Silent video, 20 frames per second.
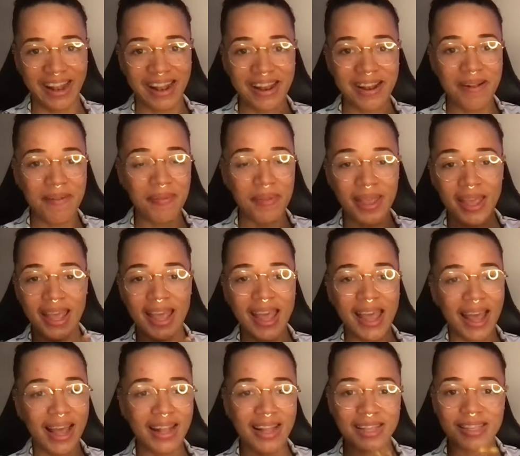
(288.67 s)
and
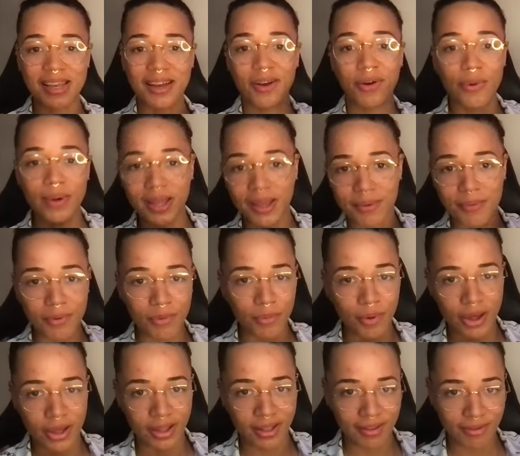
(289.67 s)
and that's how quick it will
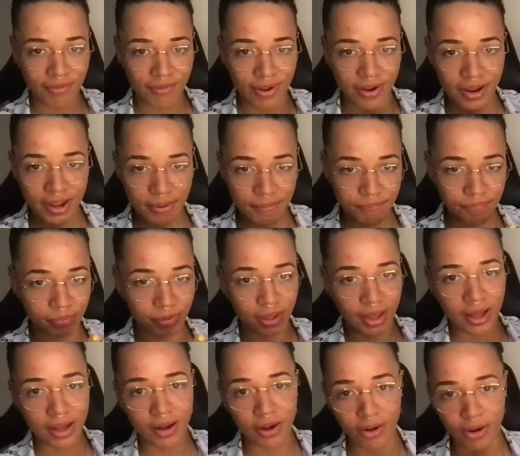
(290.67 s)
work it's very
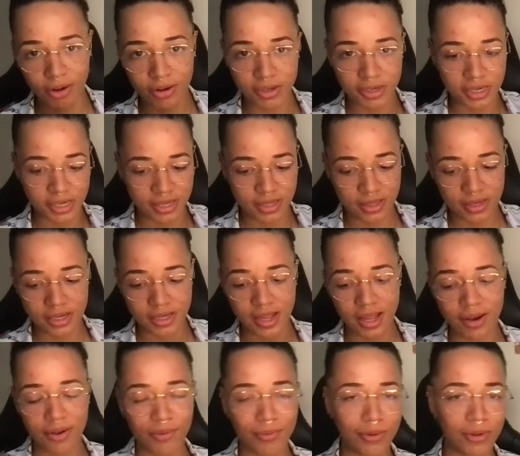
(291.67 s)
unconscious the
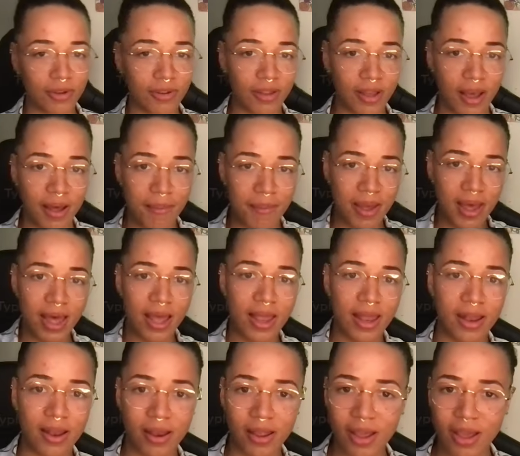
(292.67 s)
shadow will just come out
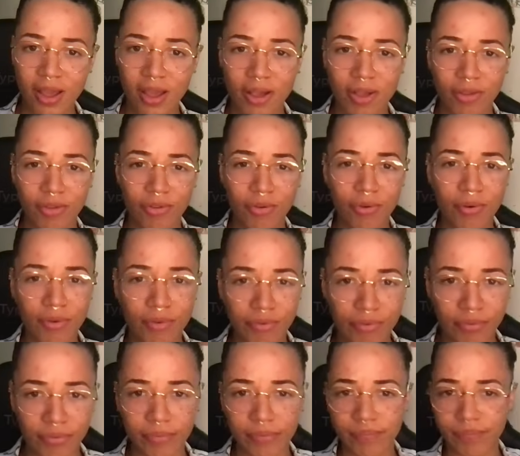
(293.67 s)
and sort
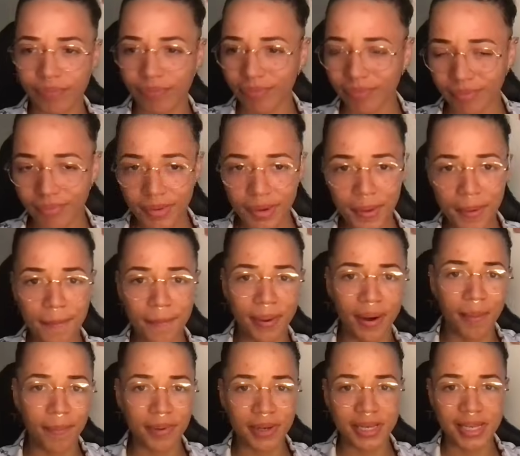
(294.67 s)
of
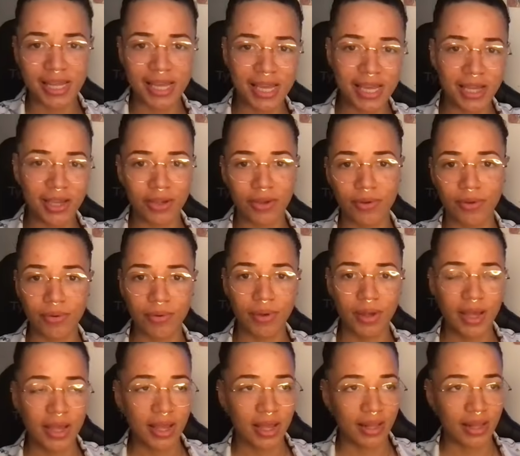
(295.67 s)
puppeteer you
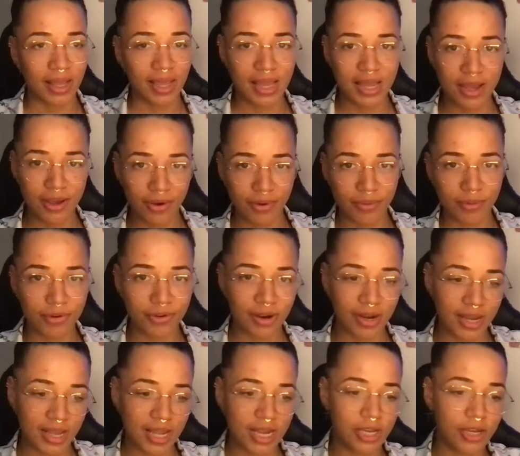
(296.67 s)
the ego will try
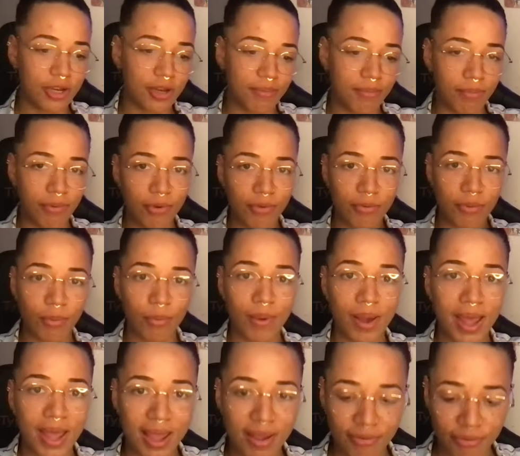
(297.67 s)
to get you to move
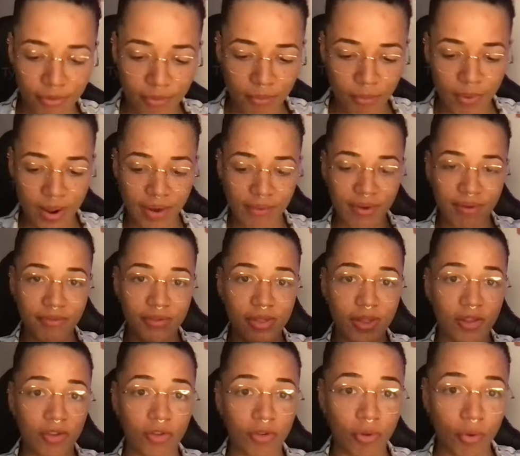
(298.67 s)
away from wherever
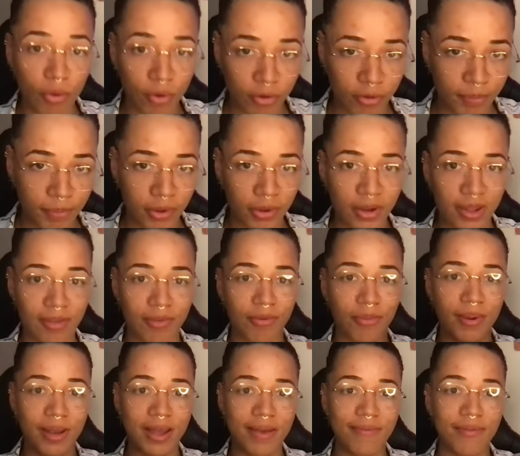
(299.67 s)
the sore spot is or
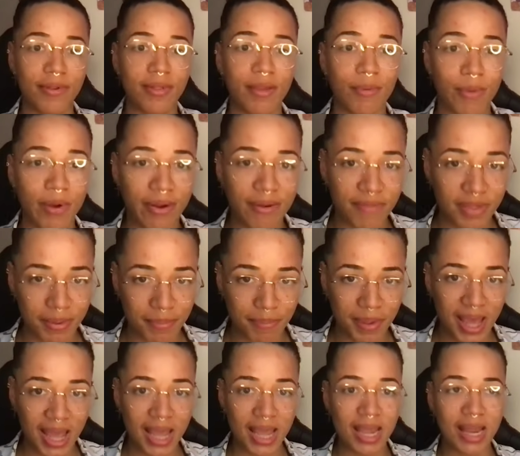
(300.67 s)
whatever wherever the
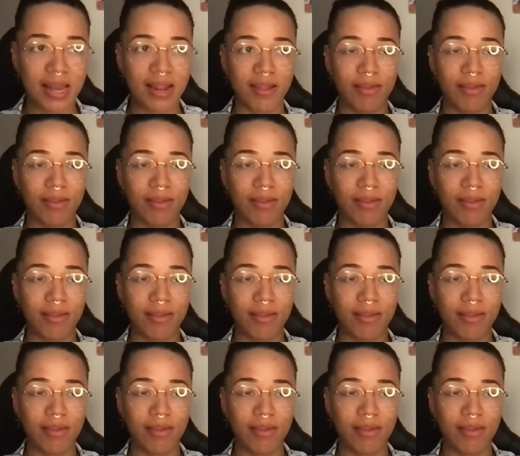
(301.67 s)
pain